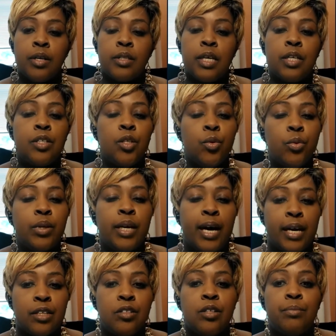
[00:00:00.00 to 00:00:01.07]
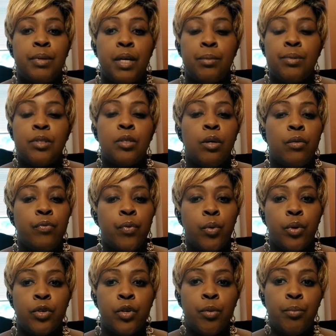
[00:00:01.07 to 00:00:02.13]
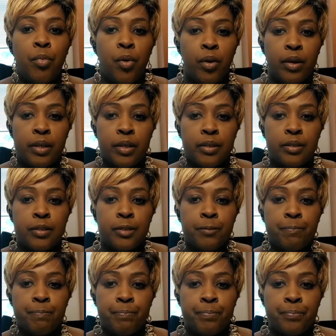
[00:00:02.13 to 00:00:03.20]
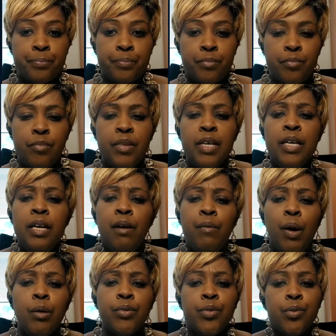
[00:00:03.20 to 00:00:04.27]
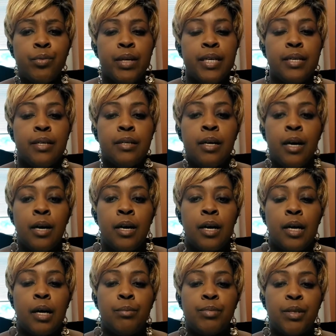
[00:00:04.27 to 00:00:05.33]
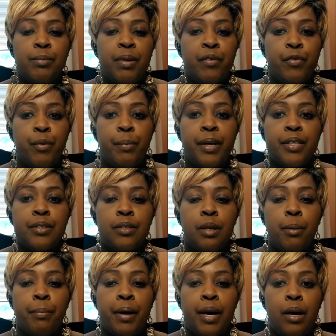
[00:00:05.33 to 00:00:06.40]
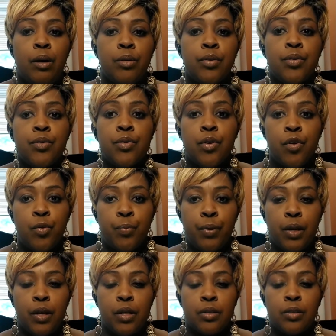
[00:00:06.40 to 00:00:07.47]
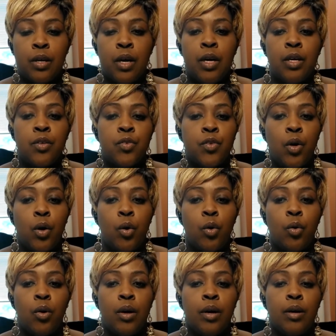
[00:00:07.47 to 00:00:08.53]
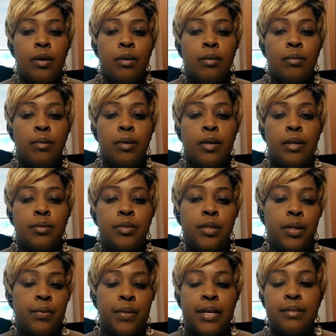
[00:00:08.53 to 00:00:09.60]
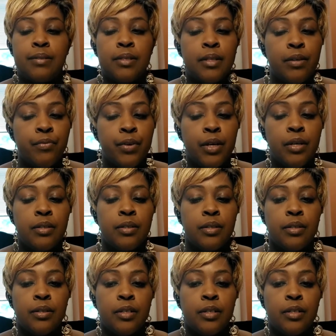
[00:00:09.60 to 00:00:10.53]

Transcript: that you would actually be able to afford your mortgage. And I've also read some information about surplus. So that's a different